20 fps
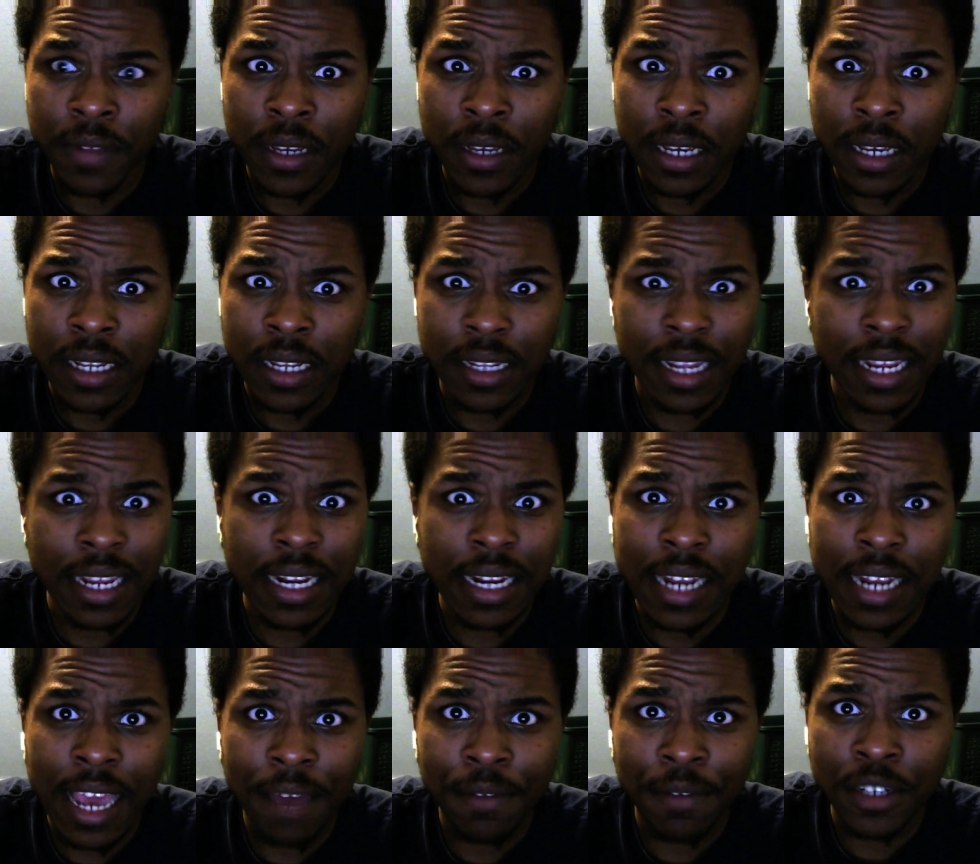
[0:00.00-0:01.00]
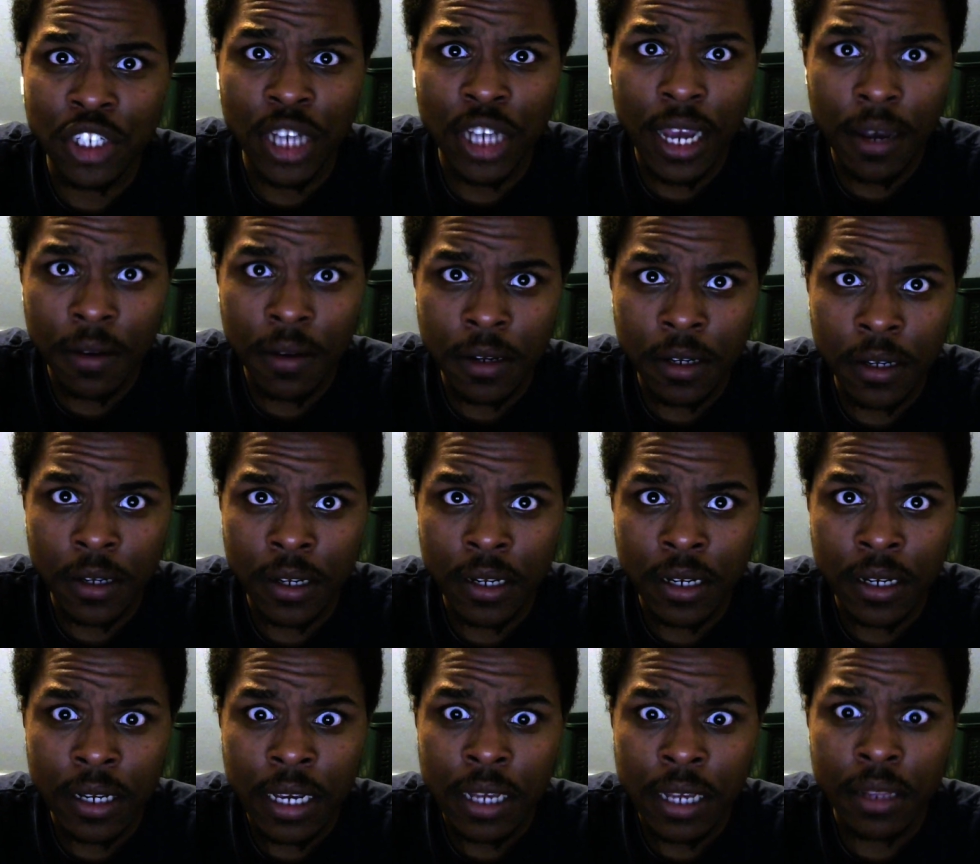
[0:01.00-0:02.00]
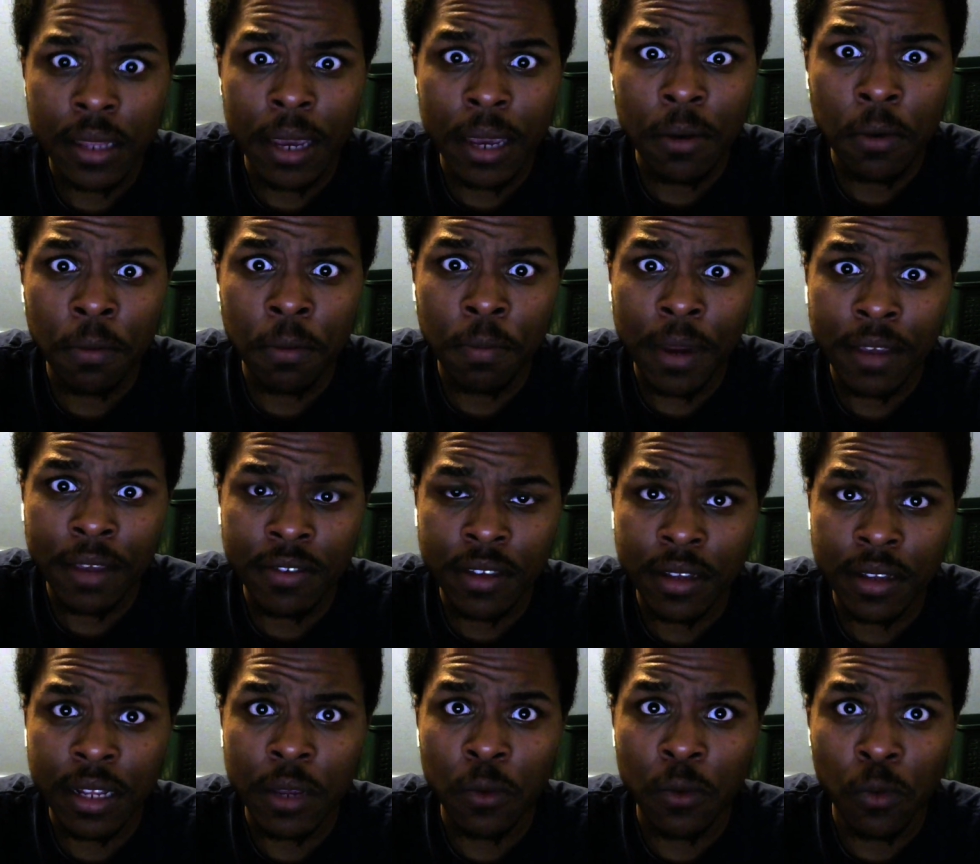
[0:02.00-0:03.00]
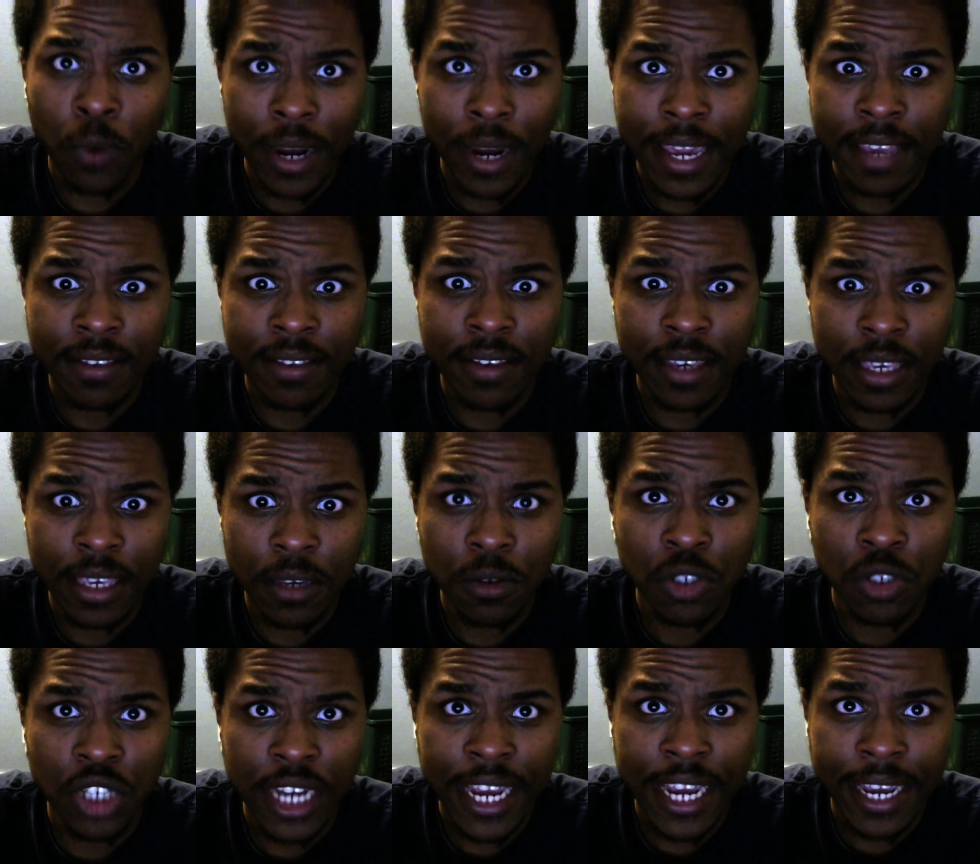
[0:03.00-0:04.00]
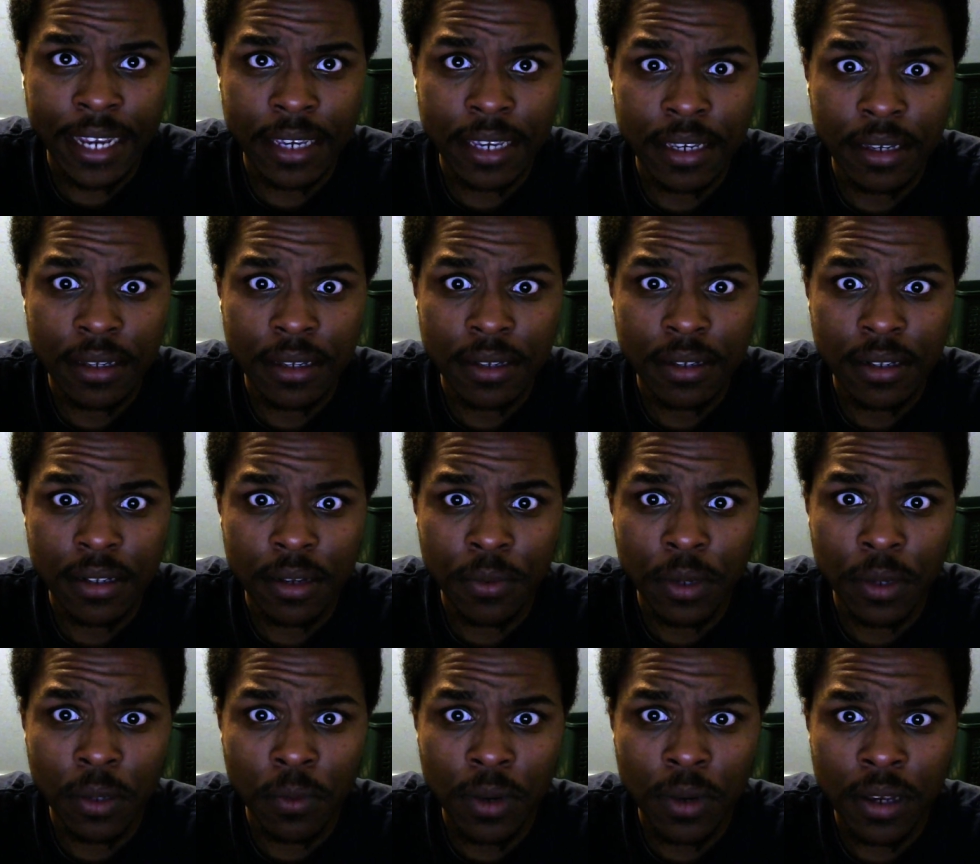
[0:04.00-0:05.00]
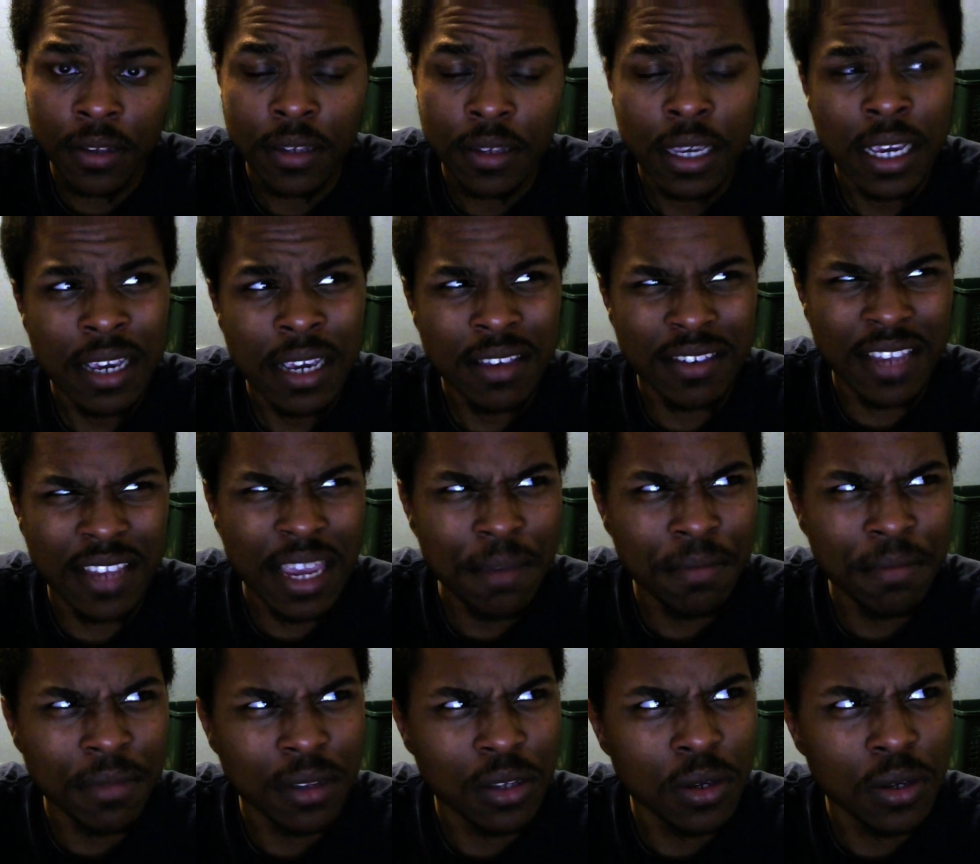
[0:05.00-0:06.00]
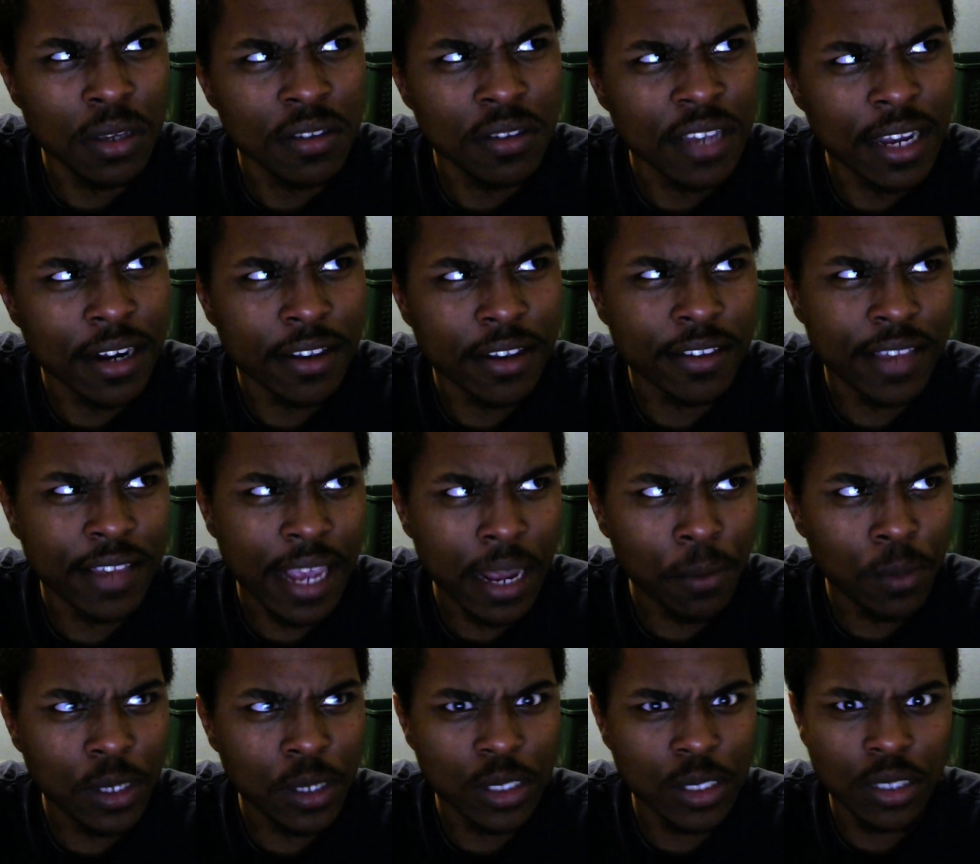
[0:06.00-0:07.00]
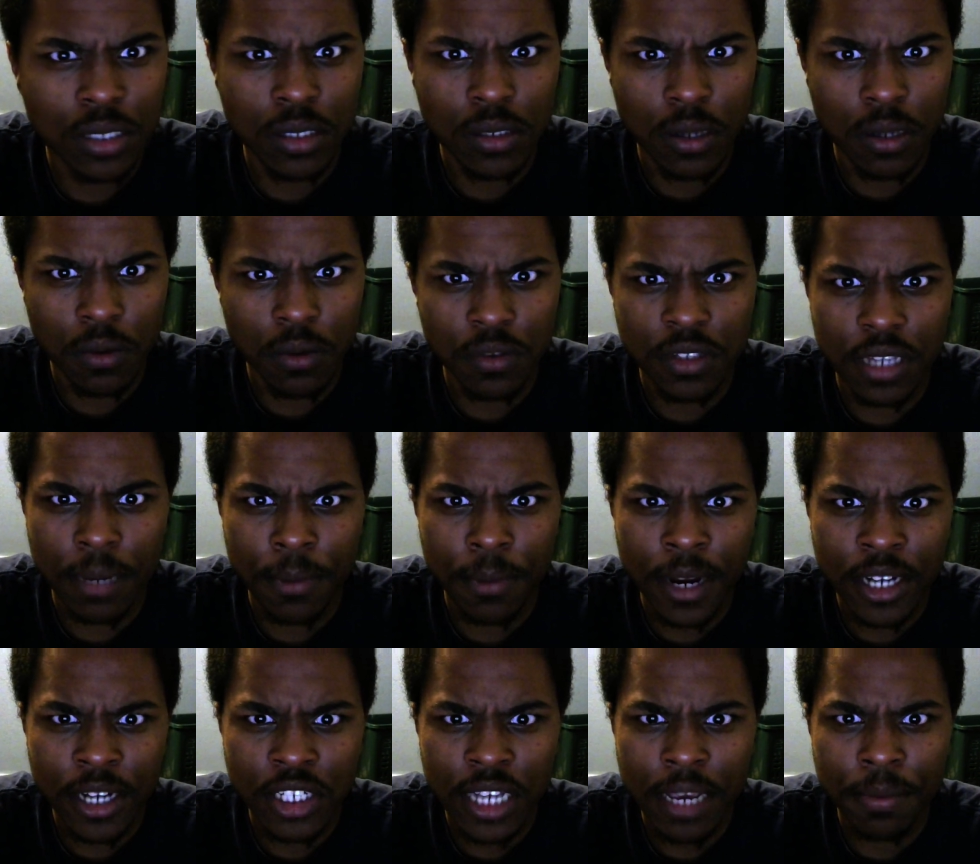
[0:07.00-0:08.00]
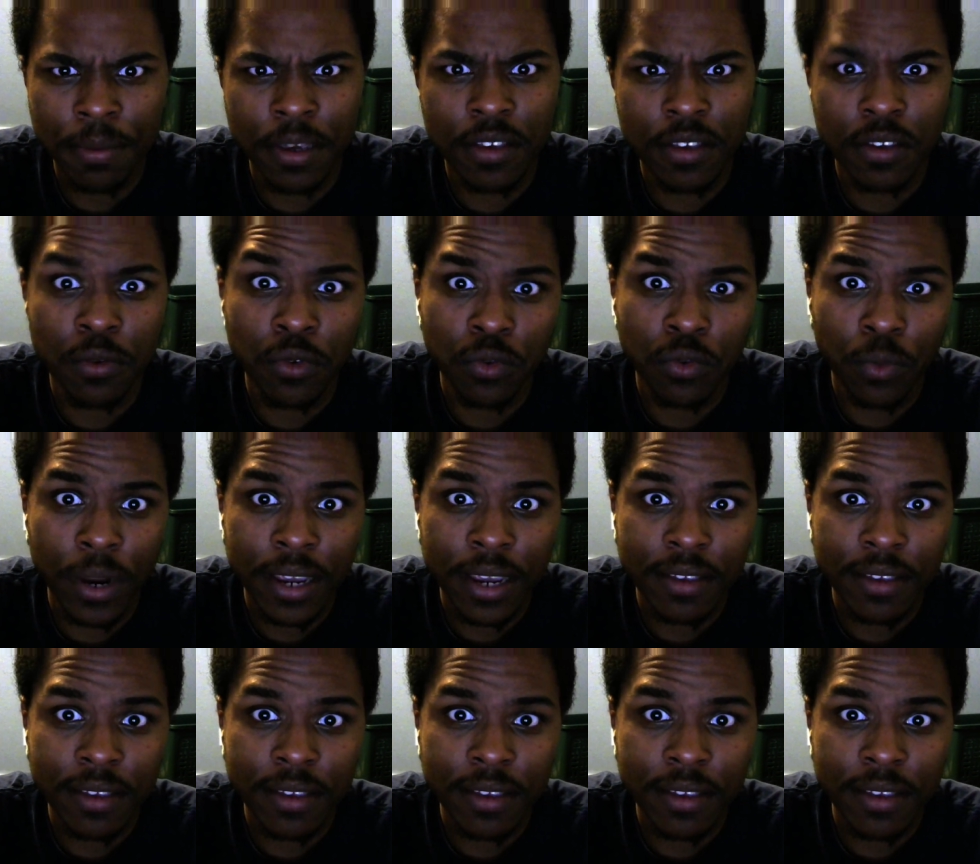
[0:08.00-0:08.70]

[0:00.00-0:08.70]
they didn't have a childhood. They were basically raised to kill Jack. It really was. Same, you could say the same with Samurai Jack because he was raised